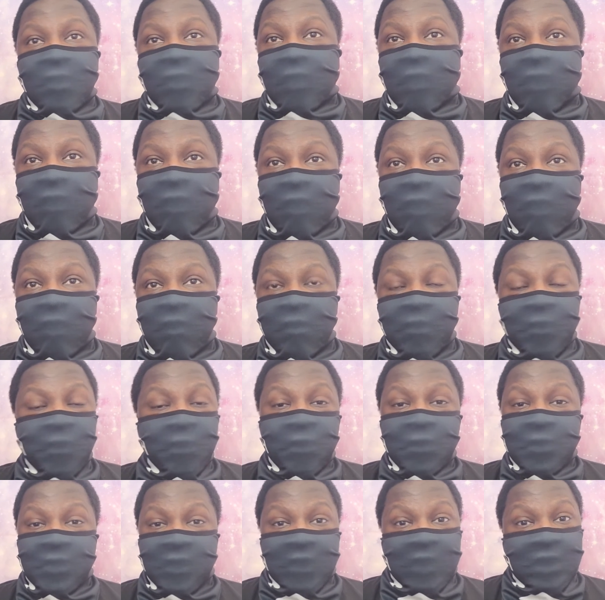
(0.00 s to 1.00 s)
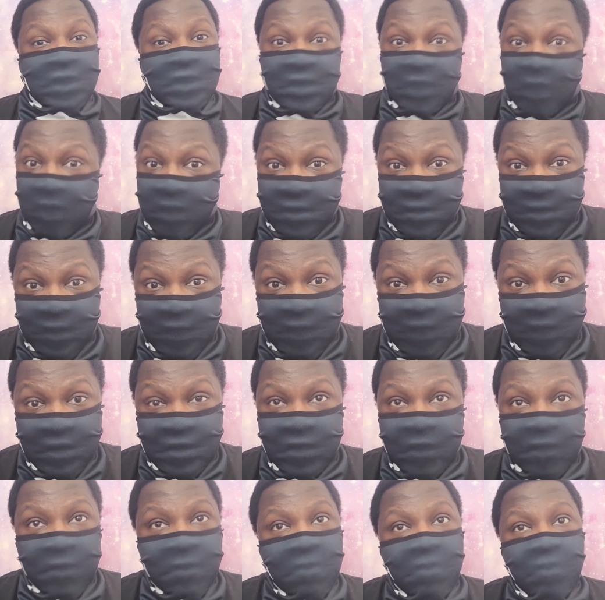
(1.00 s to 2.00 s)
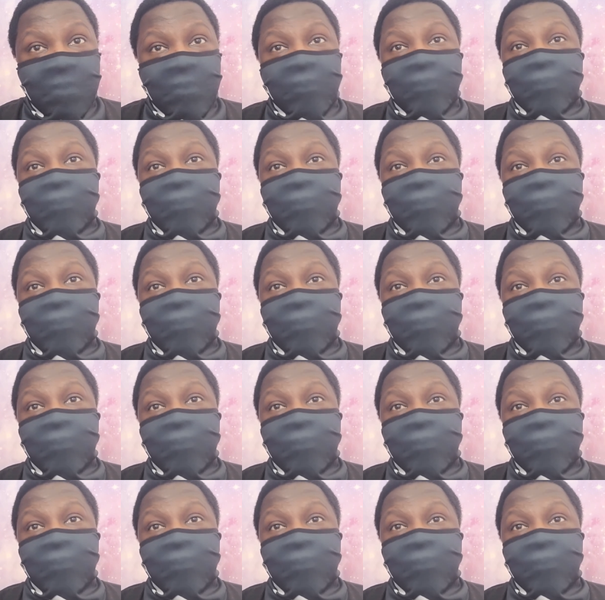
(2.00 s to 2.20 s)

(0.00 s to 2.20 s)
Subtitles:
Using that Suggs logic,